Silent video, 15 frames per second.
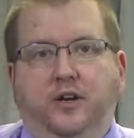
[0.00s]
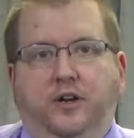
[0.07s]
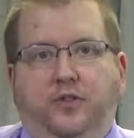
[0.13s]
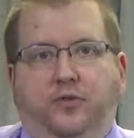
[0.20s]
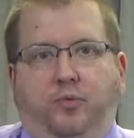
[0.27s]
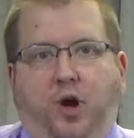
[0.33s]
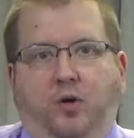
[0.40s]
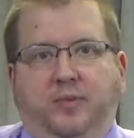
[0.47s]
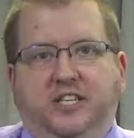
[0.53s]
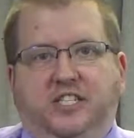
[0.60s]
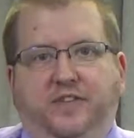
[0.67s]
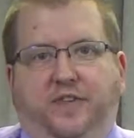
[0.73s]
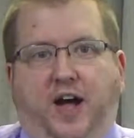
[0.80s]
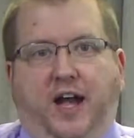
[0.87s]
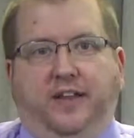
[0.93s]
The Romans
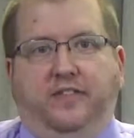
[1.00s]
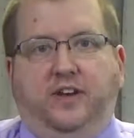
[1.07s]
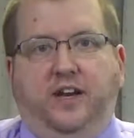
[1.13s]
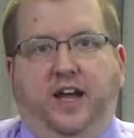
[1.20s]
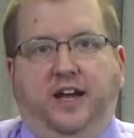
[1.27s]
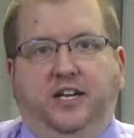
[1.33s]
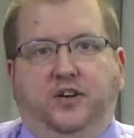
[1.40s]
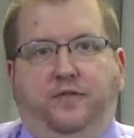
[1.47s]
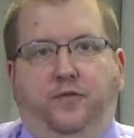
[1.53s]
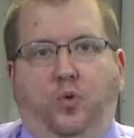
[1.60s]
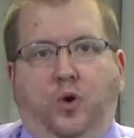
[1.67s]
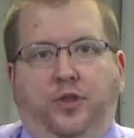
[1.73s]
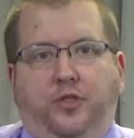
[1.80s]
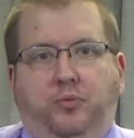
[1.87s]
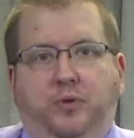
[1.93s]
divided the night into
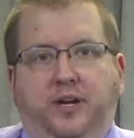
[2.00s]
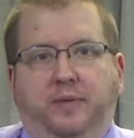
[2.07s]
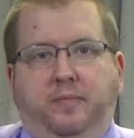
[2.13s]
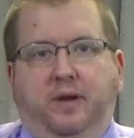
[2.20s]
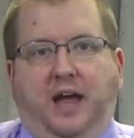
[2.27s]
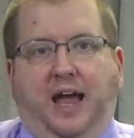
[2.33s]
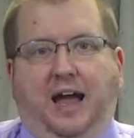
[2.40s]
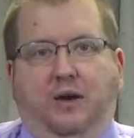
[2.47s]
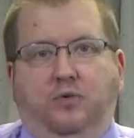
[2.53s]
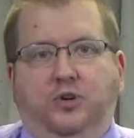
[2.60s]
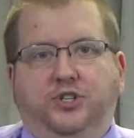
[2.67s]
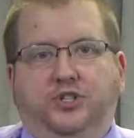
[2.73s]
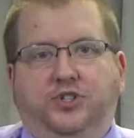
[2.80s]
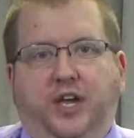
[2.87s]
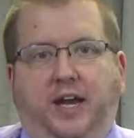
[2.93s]
four three hour
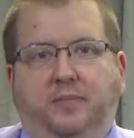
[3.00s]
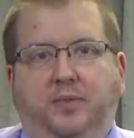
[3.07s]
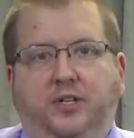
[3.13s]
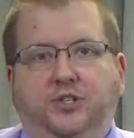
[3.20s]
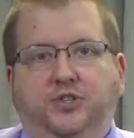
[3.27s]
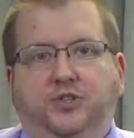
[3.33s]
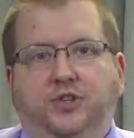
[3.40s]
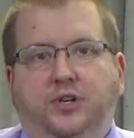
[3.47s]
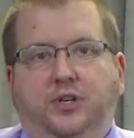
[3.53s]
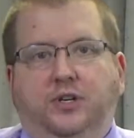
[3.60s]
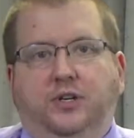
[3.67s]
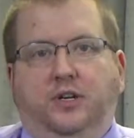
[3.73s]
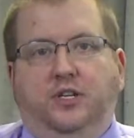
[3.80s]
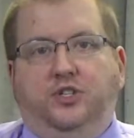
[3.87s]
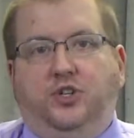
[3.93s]
segments.
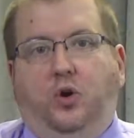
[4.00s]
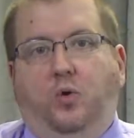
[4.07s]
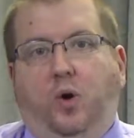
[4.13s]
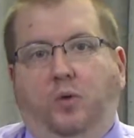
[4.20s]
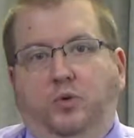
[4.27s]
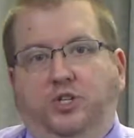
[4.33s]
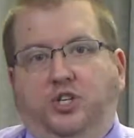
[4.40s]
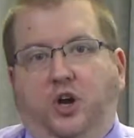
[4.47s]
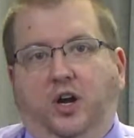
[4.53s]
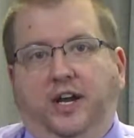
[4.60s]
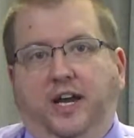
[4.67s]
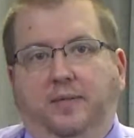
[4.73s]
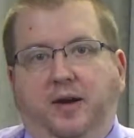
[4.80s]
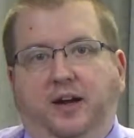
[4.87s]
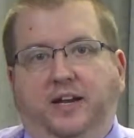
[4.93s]
And so what we're
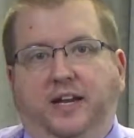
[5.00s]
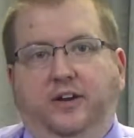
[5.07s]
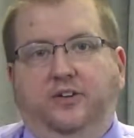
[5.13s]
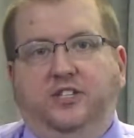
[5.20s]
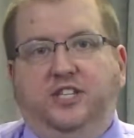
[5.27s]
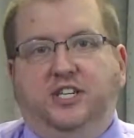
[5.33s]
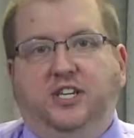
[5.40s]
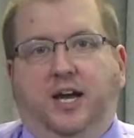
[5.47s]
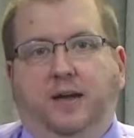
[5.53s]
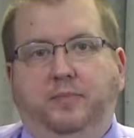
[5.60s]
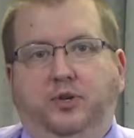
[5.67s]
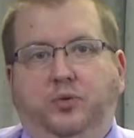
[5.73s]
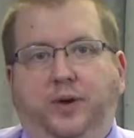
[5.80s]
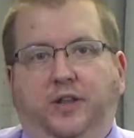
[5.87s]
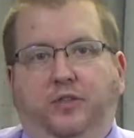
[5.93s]
talking about here is the time
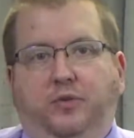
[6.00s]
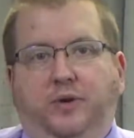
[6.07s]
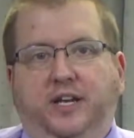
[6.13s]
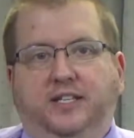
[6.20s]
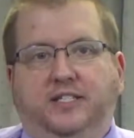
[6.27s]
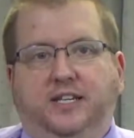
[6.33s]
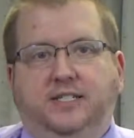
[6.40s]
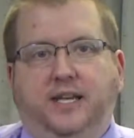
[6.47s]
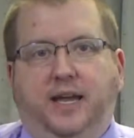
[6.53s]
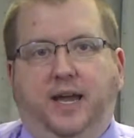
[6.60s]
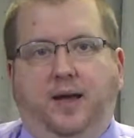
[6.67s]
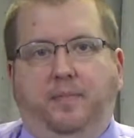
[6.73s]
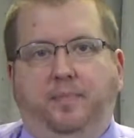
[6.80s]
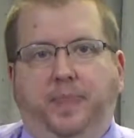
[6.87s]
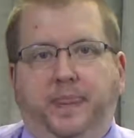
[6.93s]
between 3 and 6 a.m.